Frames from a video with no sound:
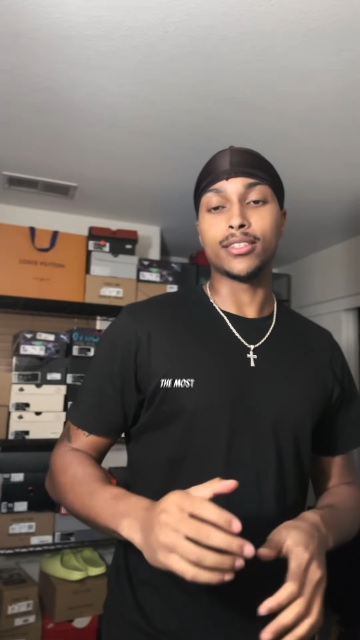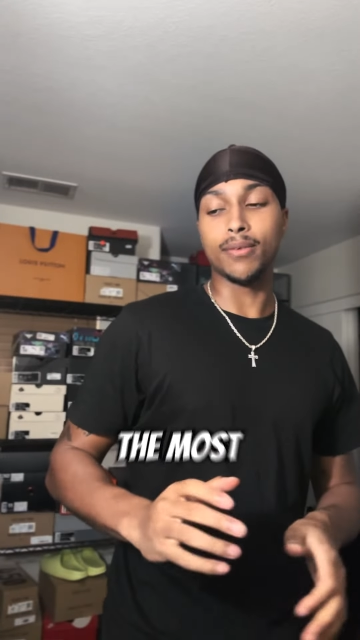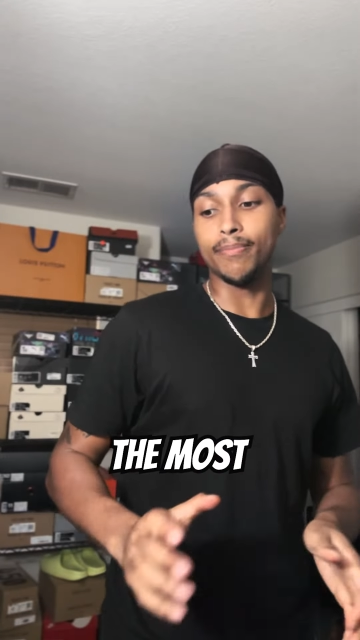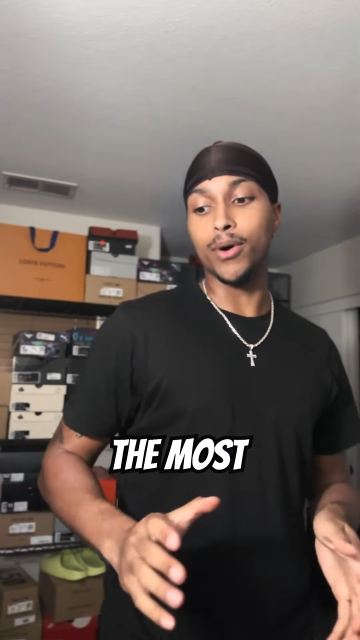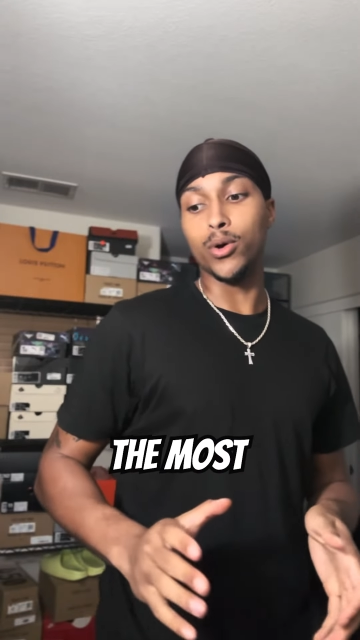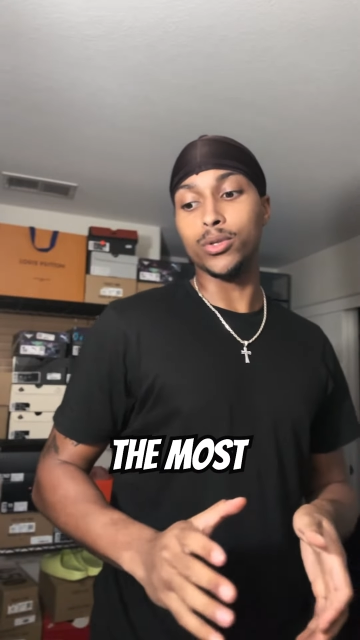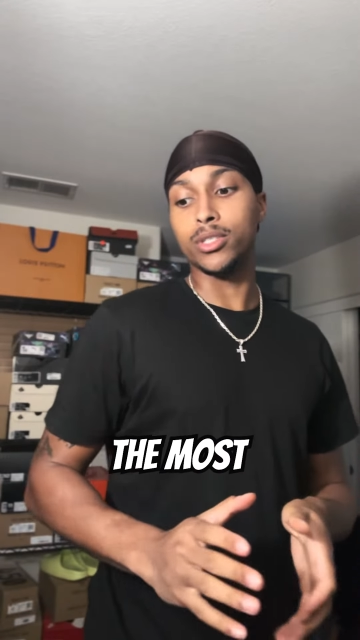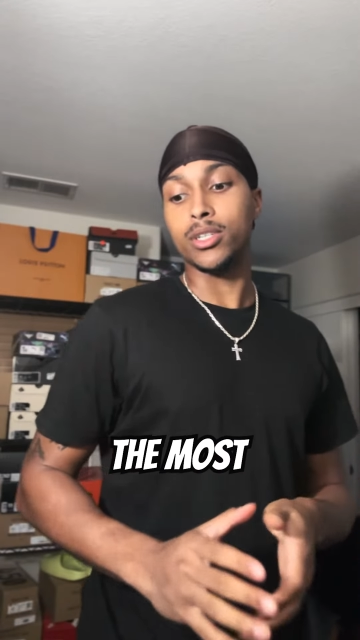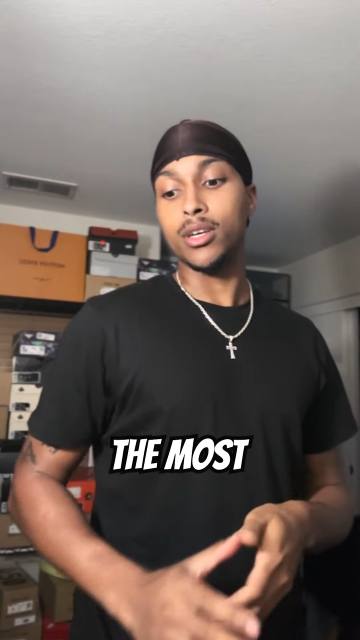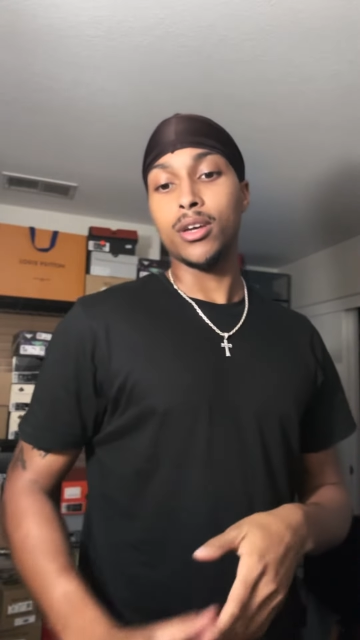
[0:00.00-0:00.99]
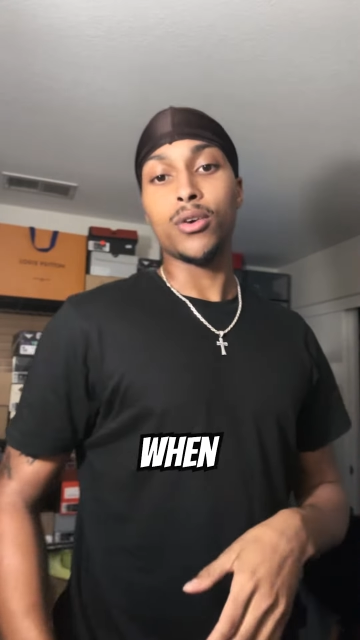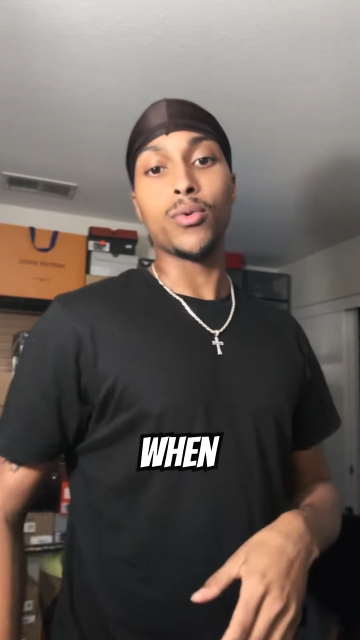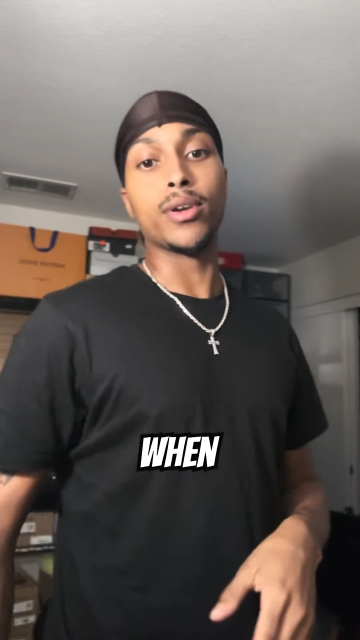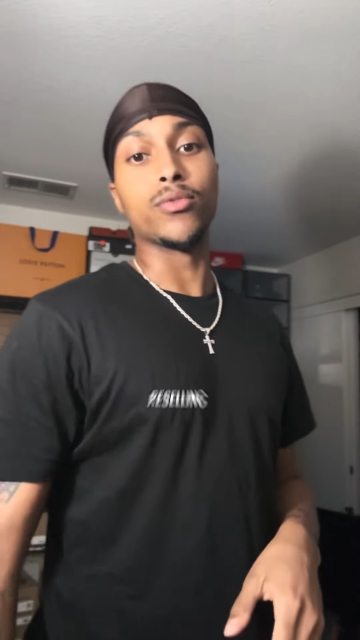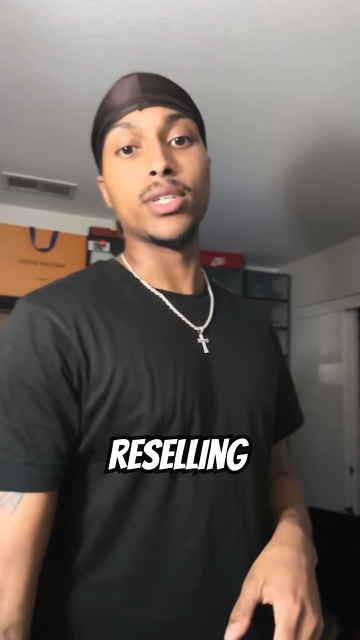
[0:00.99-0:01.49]
the most
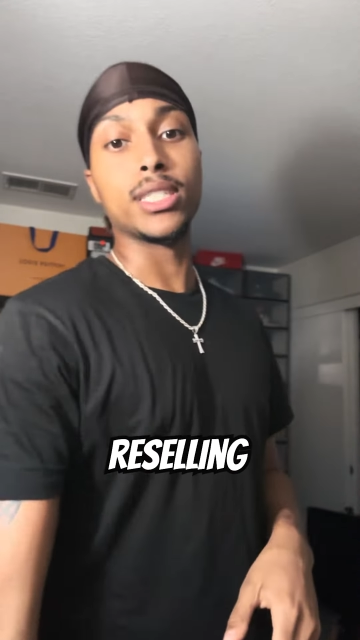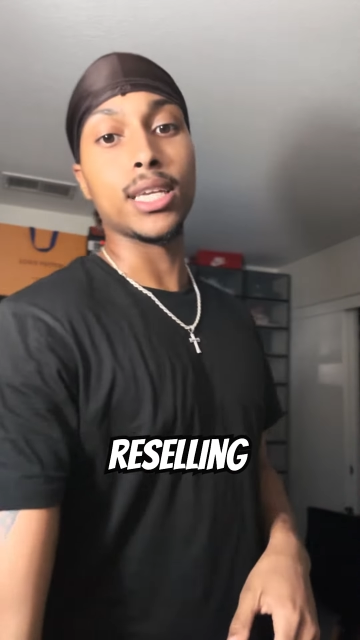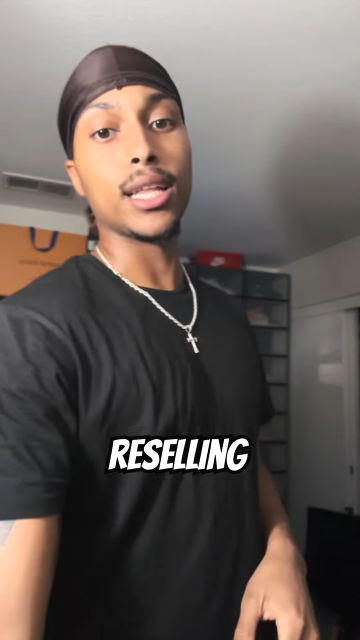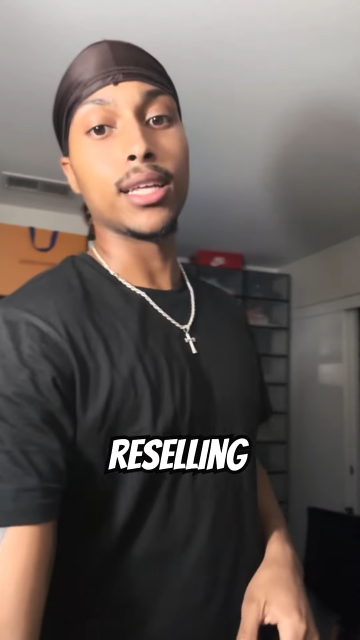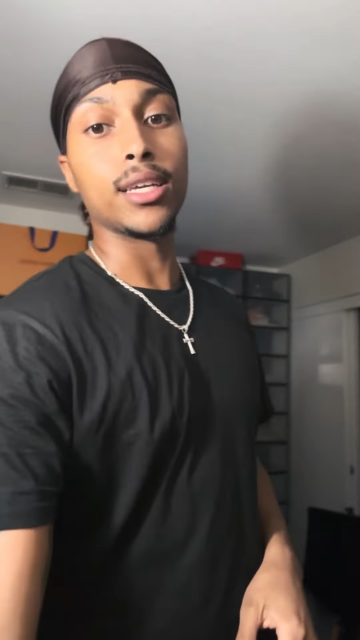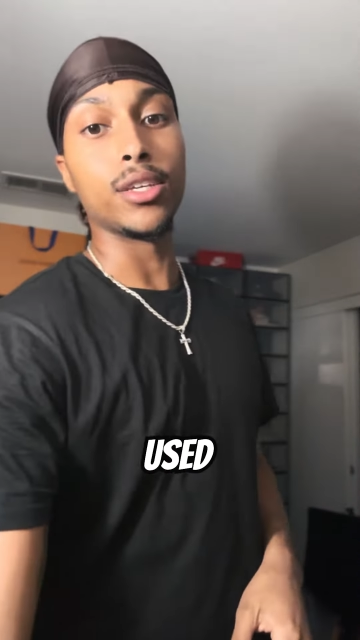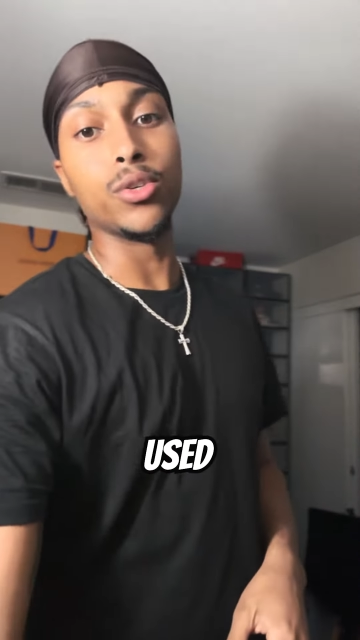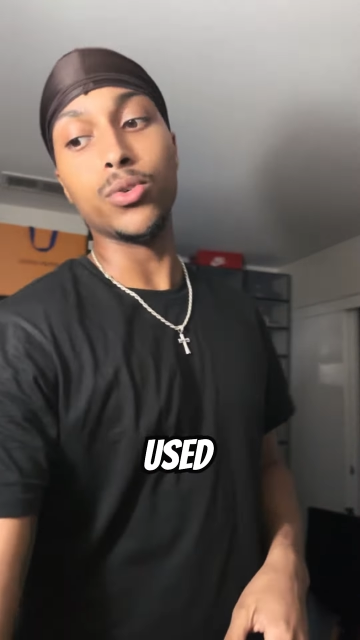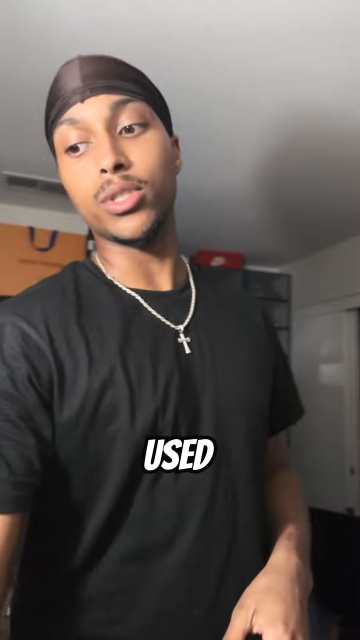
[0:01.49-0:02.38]
when reselling used